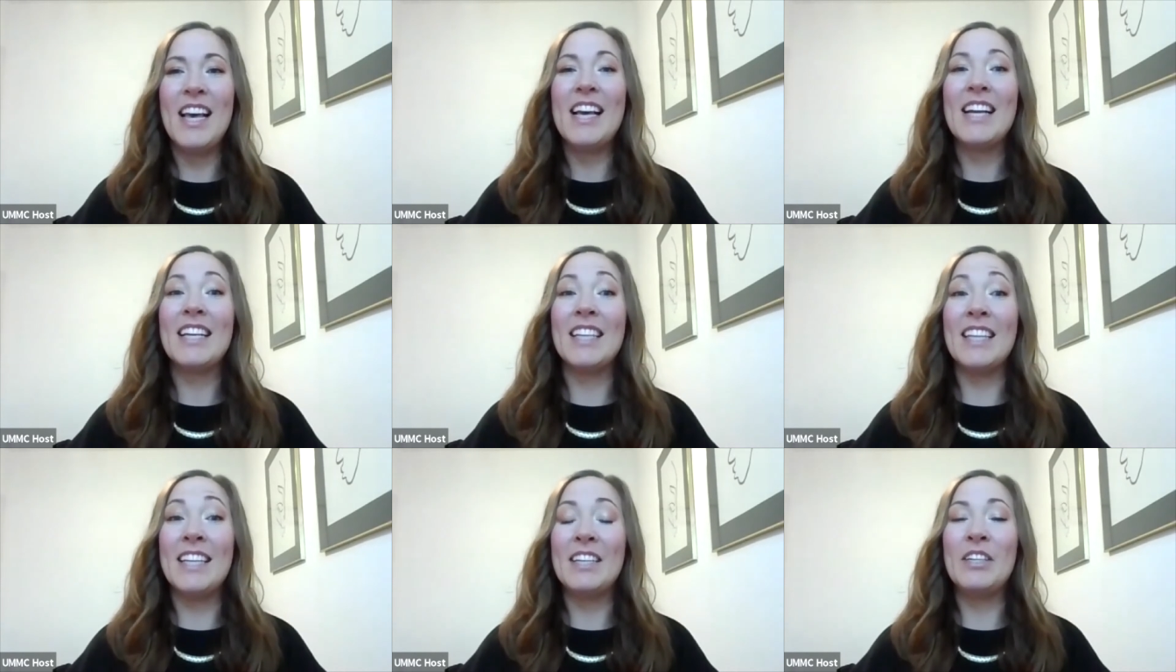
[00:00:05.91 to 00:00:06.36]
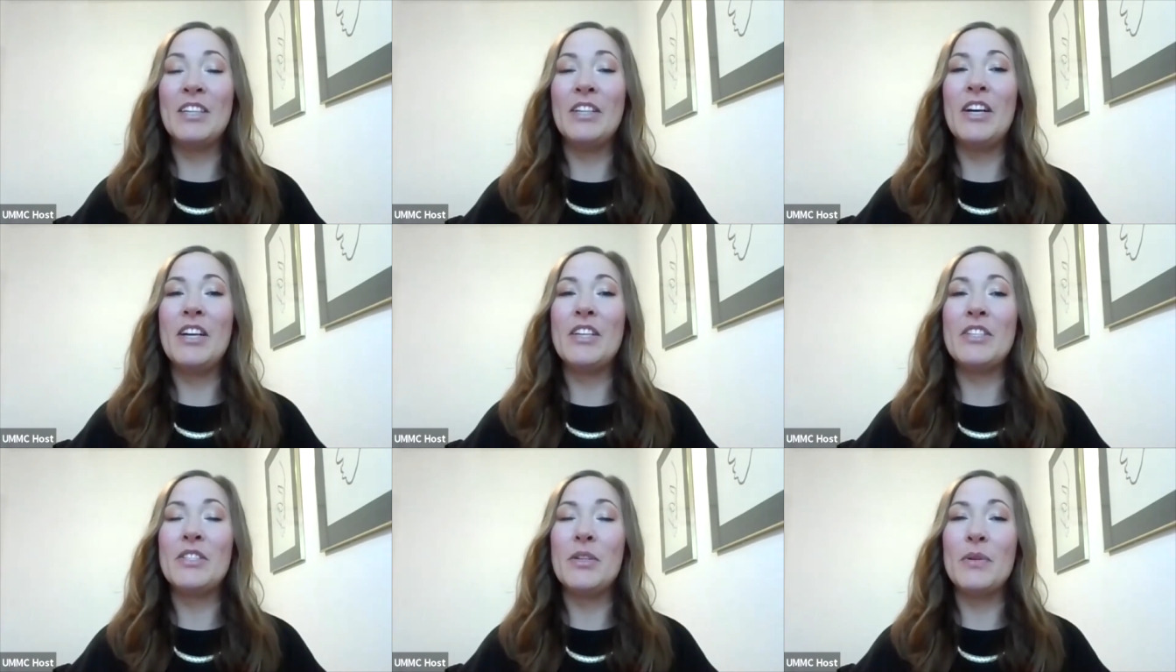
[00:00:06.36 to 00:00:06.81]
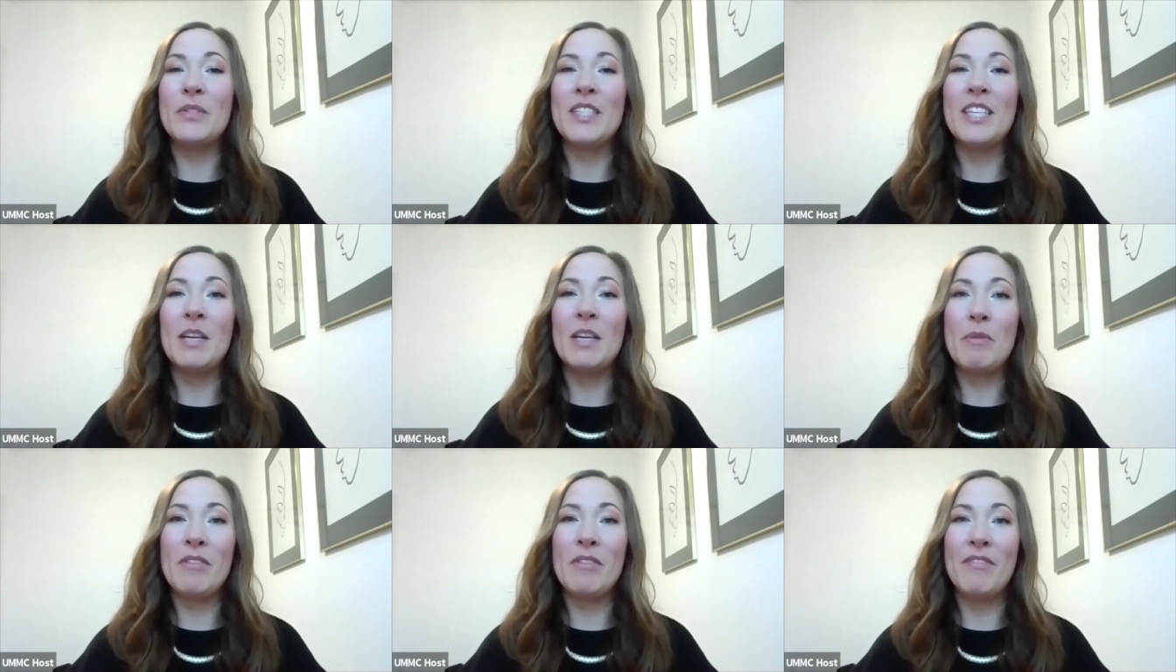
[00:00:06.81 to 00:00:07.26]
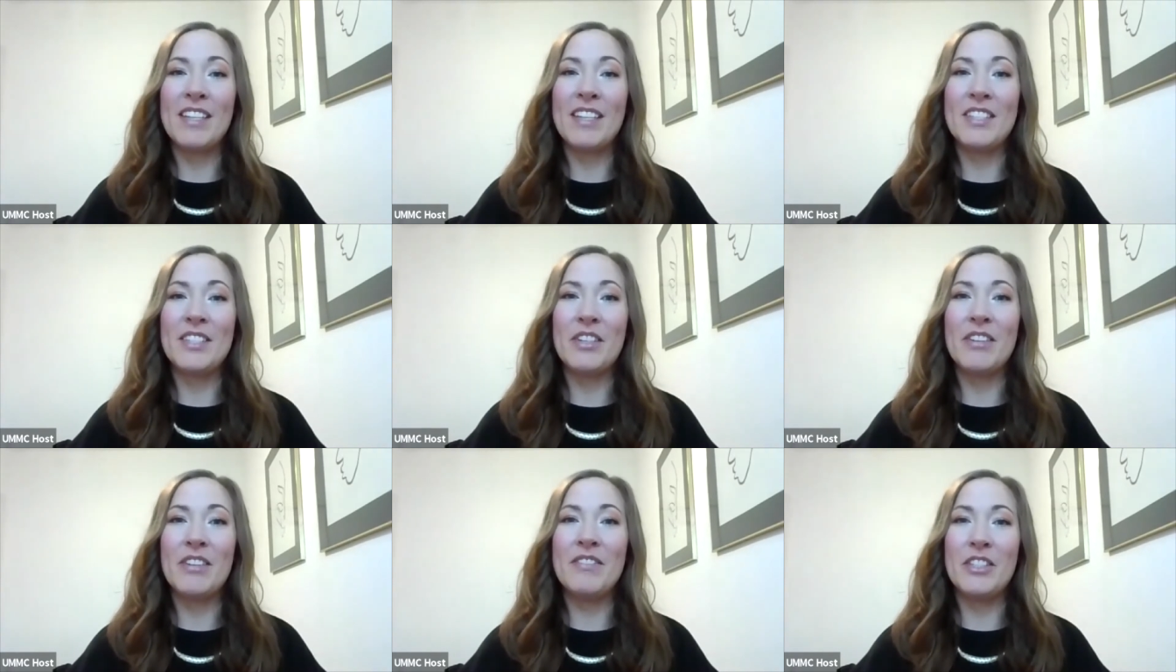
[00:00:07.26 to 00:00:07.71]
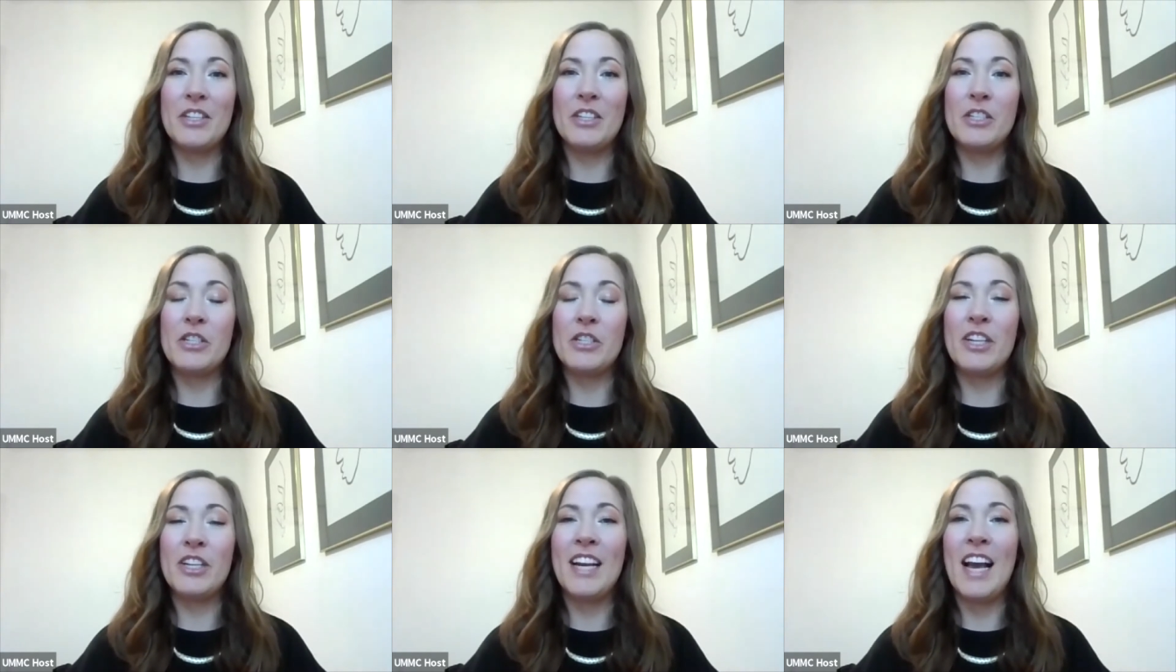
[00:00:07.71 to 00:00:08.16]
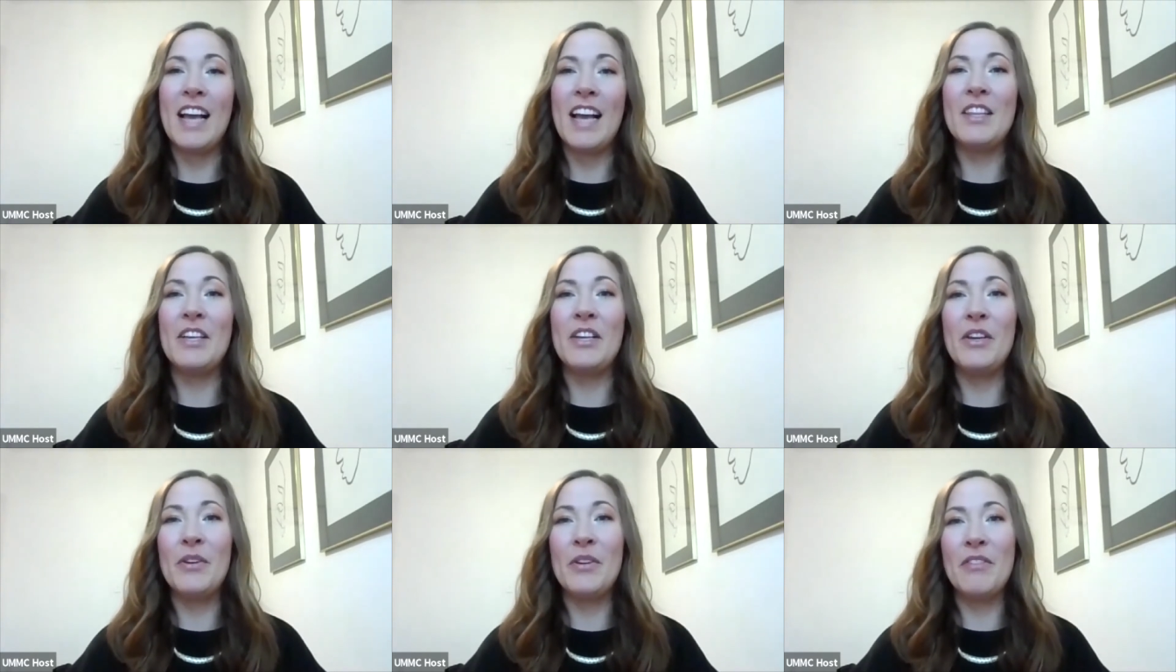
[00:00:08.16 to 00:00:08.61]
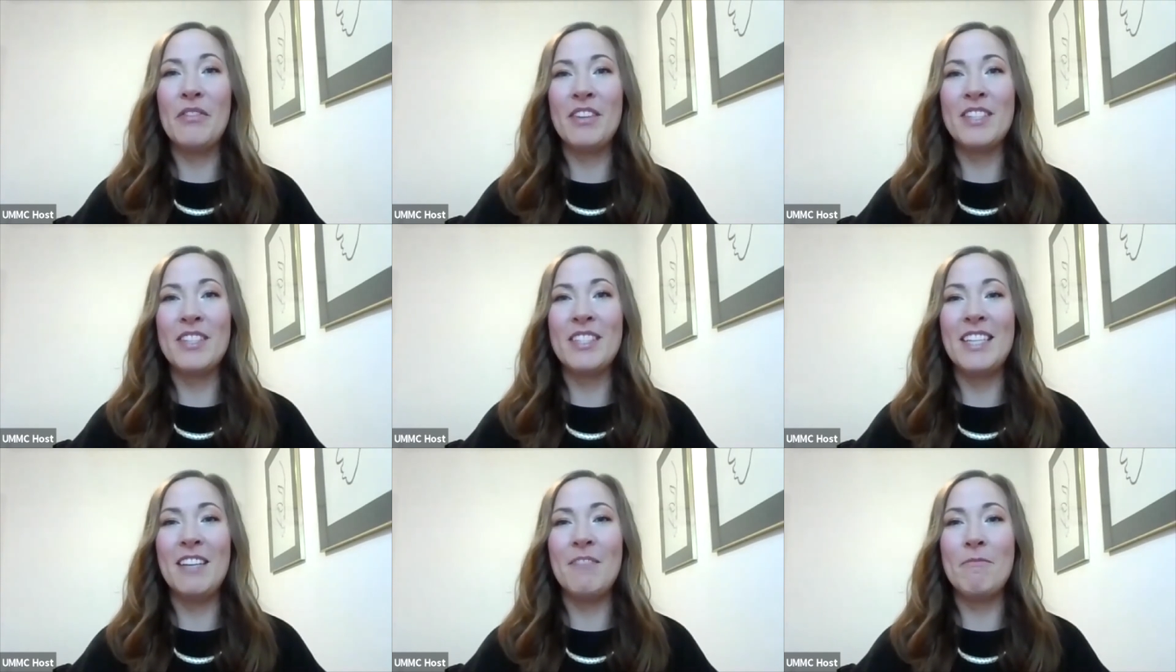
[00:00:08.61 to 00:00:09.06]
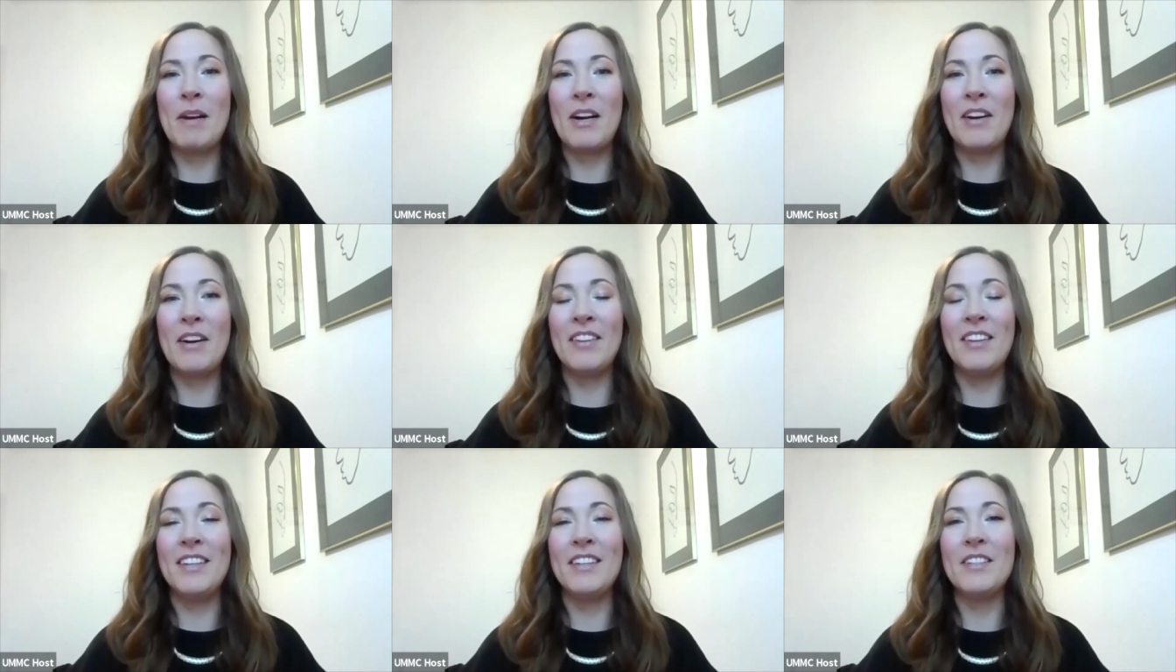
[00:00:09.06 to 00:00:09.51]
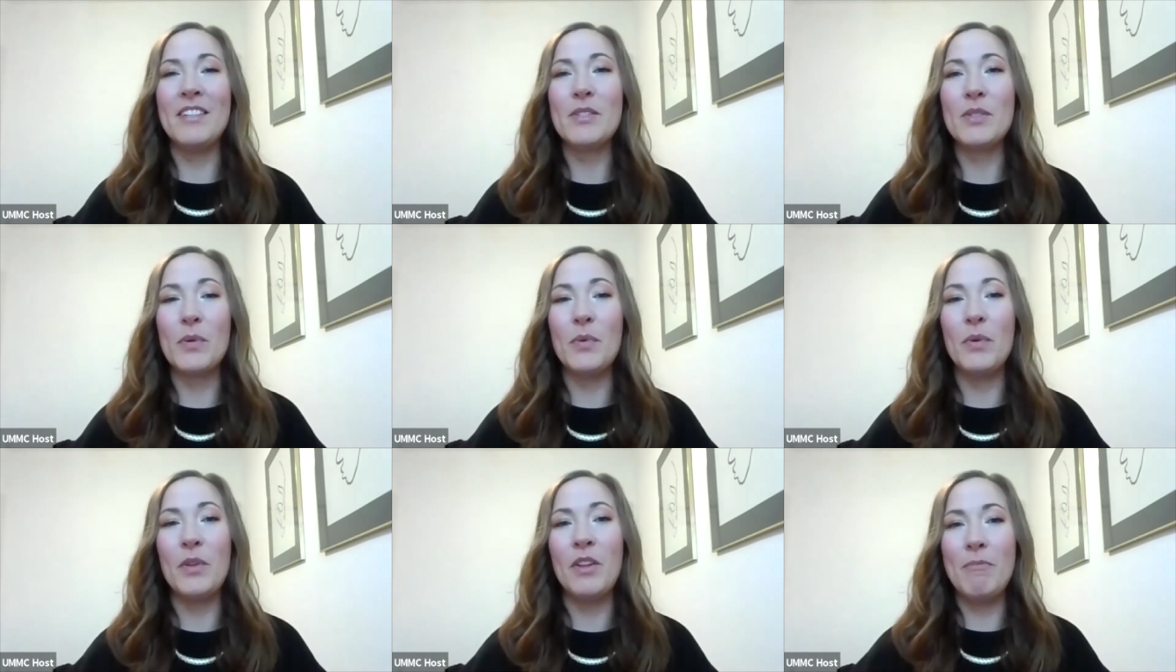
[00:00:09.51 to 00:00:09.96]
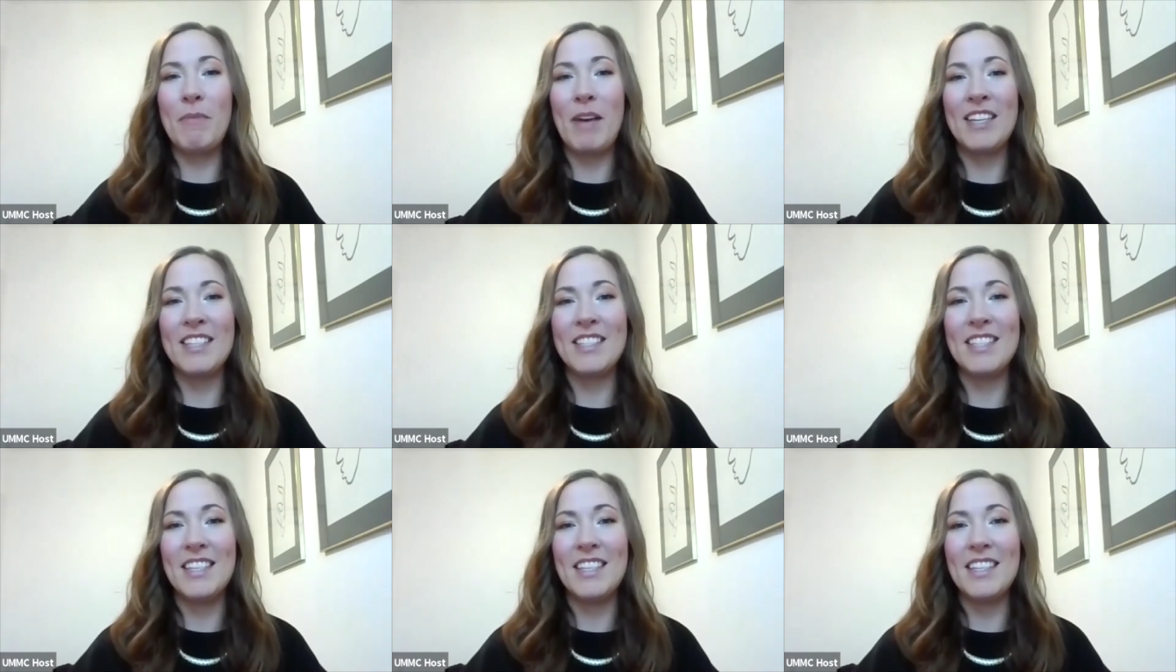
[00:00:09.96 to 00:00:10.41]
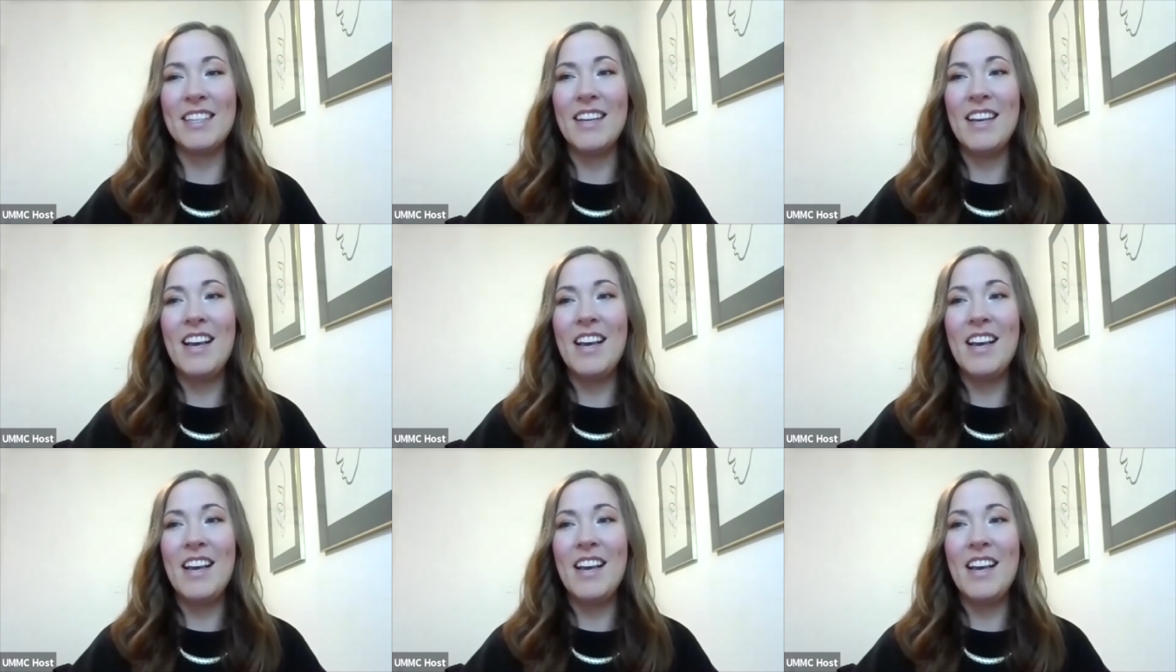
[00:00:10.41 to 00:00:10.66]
Clinical Associate Professor of Surgery at the University of Maryland School of Medicine.